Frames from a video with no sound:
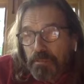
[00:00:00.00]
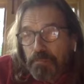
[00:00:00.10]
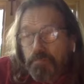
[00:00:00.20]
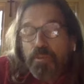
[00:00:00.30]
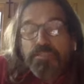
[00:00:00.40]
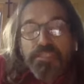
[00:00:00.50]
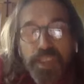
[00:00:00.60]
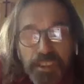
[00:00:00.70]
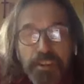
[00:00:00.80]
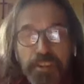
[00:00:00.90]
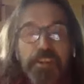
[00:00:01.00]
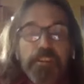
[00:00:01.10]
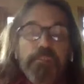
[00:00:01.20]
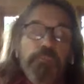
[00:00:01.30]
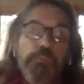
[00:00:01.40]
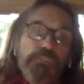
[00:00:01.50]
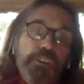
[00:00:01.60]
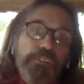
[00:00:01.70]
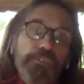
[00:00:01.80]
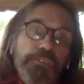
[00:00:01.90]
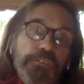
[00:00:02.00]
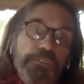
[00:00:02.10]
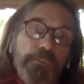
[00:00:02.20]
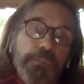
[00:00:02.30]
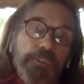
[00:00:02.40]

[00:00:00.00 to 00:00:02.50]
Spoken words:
more lengthy relationship.